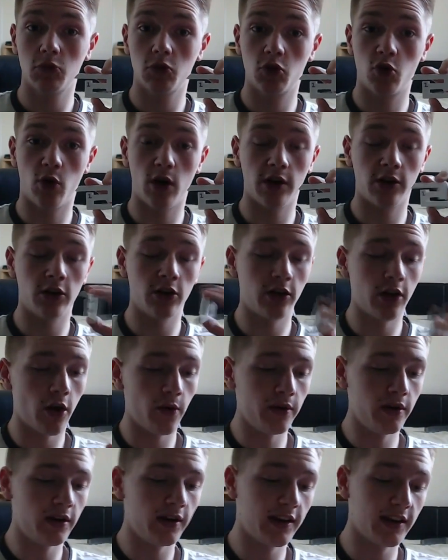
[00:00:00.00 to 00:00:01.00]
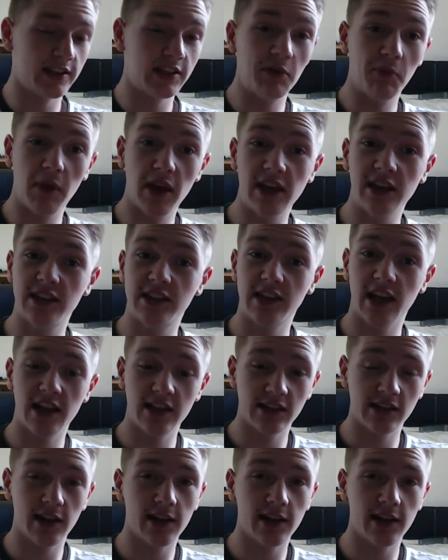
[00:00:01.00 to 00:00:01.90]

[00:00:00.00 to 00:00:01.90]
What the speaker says: Quite good going. I guess it makes sense.